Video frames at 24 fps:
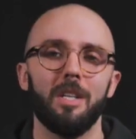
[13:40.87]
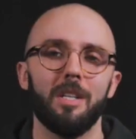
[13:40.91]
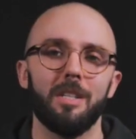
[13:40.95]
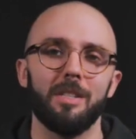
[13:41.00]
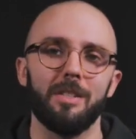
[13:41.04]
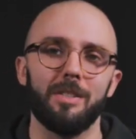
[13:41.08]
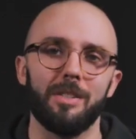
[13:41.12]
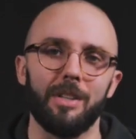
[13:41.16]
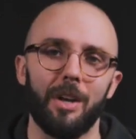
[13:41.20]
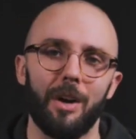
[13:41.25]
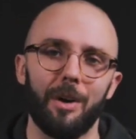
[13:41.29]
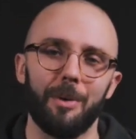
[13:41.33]

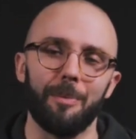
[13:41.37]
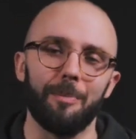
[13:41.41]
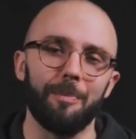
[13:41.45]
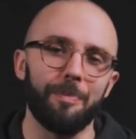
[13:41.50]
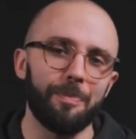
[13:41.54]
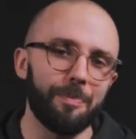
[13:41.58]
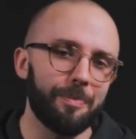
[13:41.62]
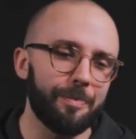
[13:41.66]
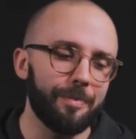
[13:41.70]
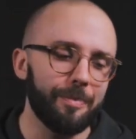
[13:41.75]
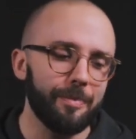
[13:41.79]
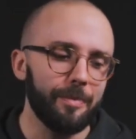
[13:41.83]
So
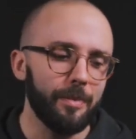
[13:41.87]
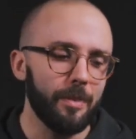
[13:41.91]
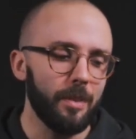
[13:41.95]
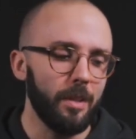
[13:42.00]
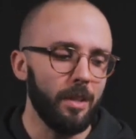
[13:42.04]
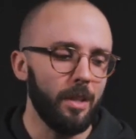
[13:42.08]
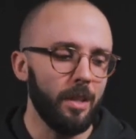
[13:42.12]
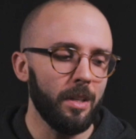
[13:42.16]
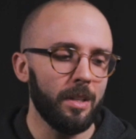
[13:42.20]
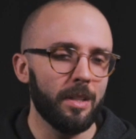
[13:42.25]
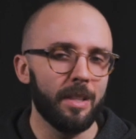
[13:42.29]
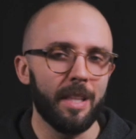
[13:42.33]

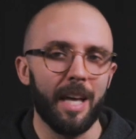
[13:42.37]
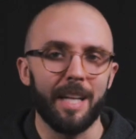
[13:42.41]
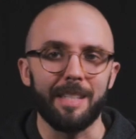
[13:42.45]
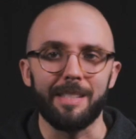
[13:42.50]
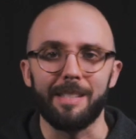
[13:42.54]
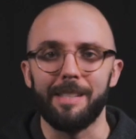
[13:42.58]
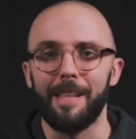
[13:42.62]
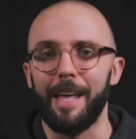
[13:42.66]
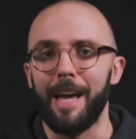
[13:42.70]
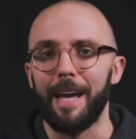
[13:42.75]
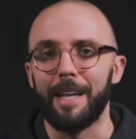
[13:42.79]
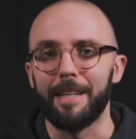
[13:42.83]

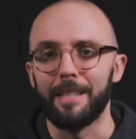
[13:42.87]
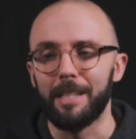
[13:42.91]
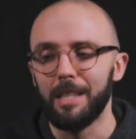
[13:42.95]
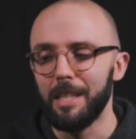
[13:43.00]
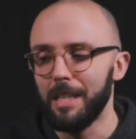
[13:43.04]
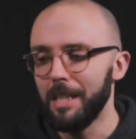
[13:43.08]
that's that.